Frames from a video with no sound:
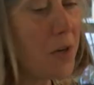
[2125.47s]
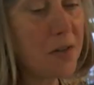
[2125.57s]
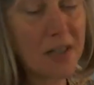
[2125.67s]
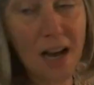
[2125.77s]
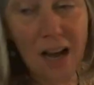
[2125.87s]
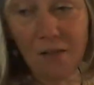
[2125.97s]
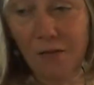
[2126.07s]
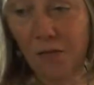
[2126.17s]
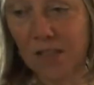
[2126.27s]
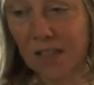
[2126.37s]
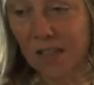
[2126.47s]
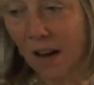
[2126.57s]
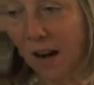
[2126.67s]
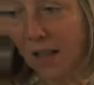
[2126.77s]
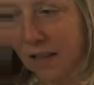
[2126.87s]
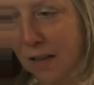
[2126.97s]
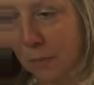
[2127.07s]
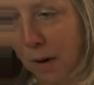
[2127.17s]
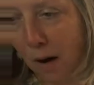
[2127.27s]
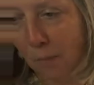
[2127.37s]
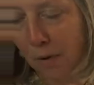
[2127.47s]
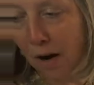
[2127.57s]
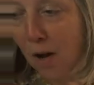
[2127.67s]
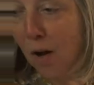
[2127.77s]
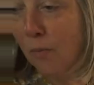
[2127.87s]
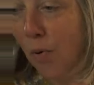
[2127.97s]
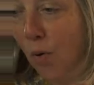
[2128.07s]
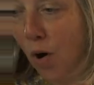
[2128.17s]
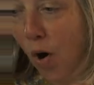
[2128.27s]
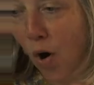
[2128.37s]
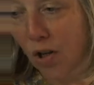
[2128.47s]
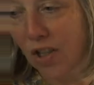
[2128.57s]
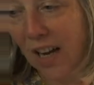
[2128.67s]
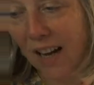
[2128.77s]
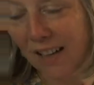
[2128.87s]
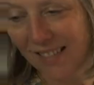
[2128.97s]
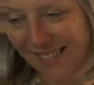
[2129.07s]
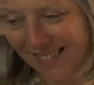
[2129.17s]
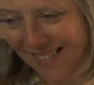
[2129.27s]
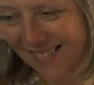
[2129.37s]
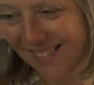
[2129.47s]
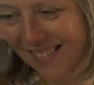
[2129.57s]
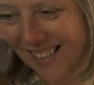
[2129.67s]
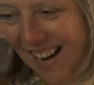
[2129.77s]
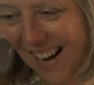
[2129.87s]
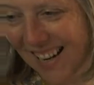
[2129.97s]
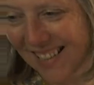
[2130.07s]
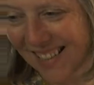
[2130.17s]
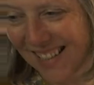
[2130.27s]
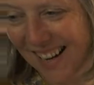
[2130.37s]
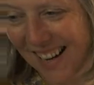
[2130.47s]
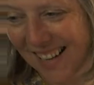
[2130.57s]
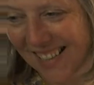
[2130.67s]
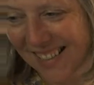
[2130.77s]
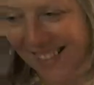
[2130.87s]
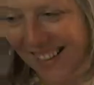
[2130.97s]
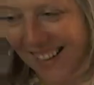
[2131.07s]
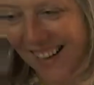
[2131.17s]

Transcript: did we used to have for starters, Barbara? Prawn cocktail. Yes, yes.